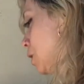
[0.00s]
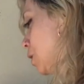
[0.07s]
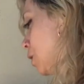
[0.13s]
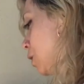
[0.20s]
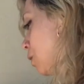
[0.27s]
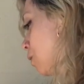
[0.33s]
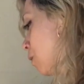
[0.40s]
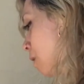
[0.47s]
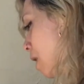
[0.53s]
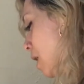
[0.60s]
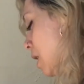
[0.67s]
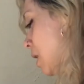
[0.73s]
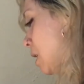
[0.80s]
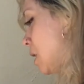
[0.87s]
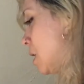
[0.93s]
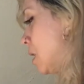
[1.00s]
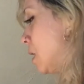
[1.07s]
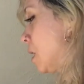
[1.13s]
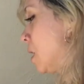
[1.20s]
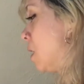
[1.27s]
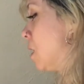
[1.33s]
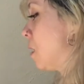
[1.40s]
to right,
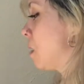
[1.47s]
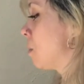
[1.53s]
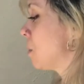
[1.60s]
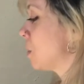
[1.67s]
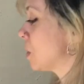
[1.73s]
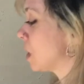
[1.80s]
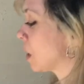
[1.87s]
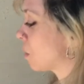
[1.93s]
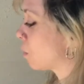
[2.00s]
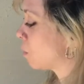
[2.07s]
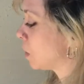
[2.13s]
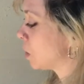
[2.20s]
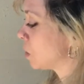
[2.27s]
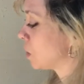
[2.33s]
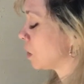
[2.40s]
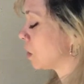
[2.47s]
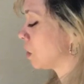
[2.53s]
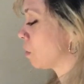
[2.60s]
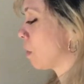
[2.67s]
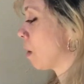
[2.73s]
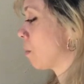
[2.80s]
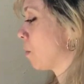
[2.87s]
almost like windshield
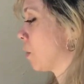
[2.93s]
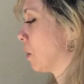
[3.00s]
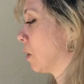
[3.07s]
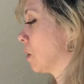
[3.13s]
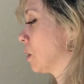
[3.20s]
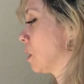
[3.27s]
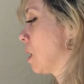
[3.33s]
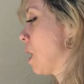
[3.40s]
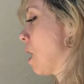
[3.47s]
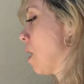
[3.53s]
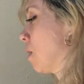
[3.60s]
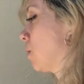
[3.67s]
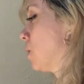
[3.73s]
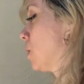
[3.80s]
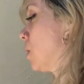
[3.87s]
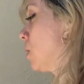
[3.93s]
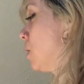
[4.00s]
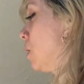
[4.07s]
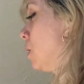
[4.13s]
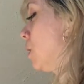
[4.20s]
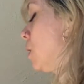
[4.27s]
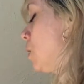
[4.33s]
wipers, left
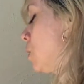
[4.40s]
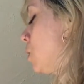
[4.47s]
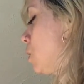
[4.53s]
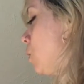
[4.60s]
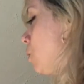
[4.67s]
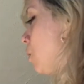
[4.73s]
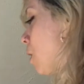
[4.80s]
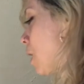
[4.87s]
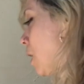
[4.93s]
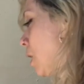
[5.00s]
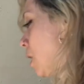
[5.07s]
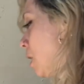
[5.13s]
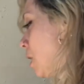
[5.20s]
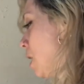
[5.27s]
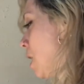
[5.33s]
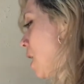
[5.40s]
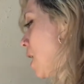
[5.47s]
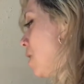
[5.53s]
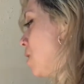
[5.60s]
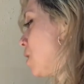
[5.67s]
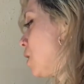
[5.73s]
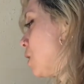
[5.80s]
to right.
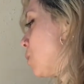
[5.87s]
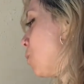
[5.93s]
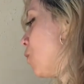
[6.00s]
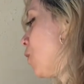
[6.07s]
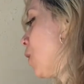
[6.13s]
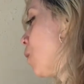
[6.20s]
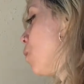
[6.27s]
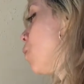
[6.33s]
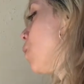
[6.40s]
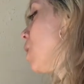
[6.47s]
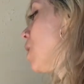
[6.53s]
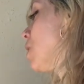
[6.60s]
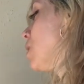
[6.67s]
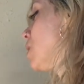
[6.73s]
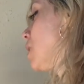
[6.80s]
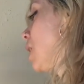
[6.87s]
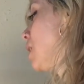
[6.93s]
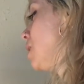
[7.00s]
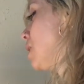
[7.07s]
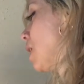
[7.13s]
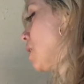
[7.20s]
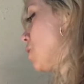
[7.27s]
And this is moving with
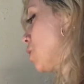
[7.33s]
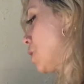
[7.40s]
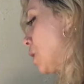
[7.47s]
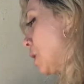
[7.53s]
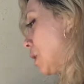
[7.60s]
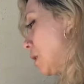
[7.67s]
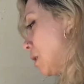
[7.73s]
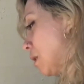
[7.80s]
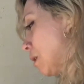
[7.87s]
digestion,